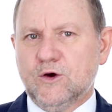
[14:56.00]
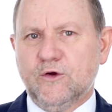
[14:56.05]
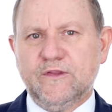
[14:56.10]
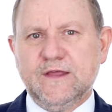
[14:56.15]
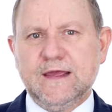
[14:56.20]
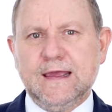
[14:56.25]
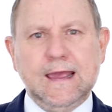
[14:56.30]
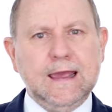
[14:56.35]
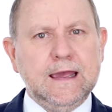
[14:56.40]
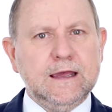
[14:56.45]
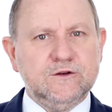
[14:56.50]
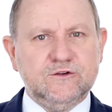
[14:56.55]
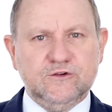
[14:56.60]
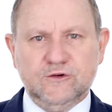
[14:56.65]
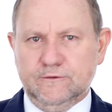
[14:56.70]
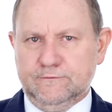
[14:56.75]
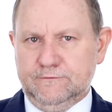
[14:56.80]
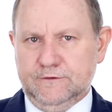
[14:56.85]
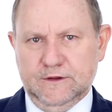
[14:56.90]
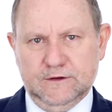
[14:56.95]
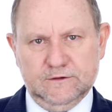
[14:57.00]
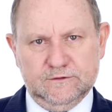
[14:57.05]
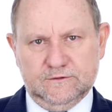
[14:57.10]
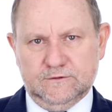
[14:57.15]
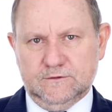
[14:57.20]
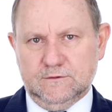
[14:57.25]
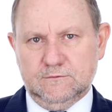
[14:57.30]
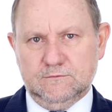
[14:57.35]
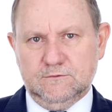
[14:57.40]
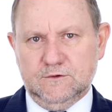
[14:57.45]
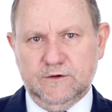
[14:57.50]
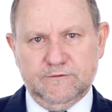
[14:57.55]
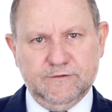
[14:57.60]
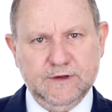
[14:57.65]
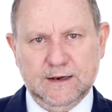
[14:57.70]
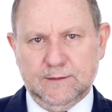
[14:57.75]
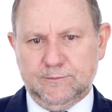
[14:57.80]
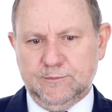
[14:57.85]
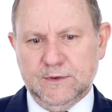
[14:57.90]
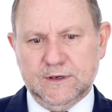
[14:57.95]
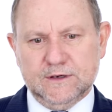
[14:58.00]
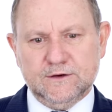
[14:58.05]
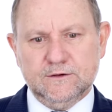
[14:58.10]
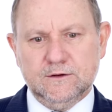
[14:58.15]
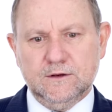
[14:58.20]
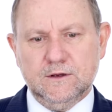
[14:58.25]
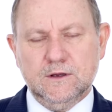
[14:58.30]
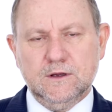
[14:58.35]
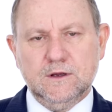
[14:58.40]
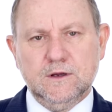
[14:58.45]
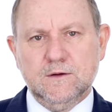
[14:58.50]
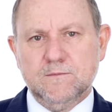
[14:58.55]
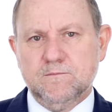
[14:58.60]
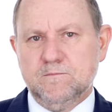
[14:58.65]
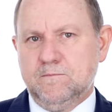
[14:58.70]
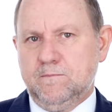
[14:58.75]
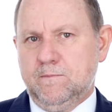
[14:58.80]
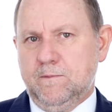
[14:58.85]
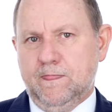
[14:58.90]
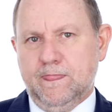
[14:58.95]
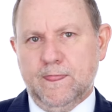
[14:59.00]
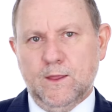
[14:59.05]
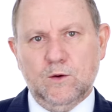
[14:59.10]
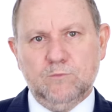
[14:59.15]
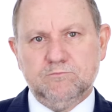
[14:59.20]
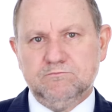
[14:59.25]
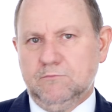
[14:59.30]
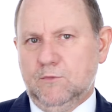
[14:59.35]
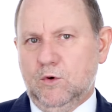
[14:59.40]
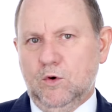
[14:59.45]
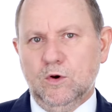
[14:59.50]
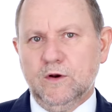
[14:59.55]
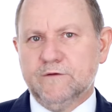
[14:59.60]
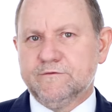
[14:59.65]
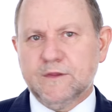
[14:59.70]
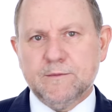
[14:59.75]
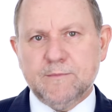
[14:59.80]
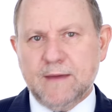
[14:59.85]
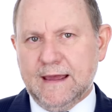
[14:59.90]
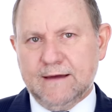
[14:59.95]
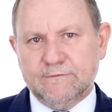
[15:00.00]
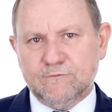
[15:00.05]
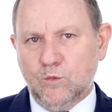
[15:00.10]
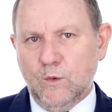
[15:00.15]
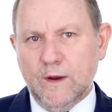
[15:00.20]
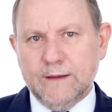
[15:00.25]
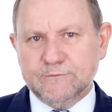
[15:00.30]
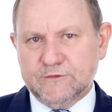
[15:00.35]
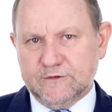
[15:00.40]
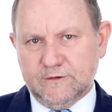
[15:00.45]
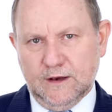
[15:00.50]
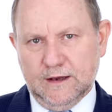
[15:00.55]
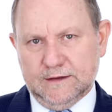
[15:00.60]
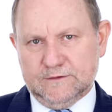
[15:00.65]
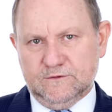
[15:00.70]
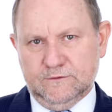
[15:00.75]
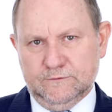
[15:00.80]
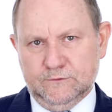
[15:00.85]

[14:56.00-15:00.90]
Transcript: on the edge of this development. All of them have websites,